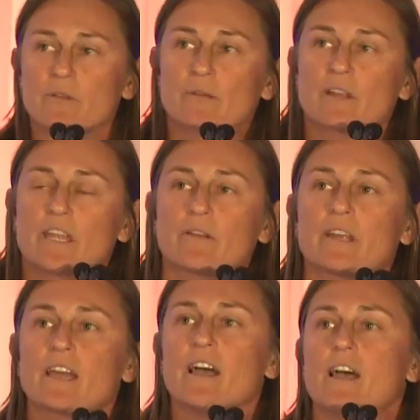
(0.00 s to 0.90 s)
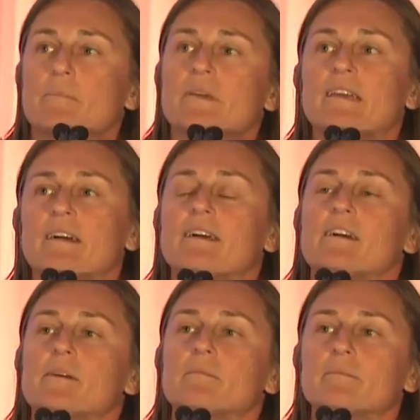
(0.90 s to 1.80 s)
we were gearing up
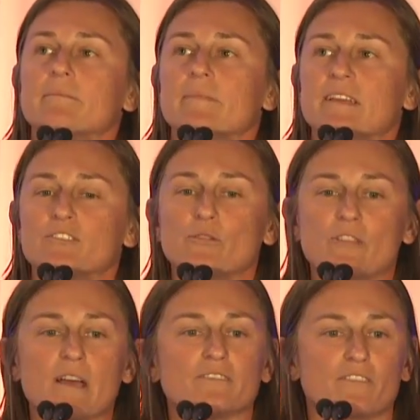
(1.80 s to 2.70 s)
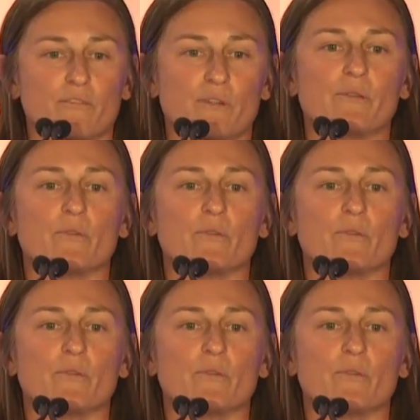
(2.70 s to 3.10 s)
2003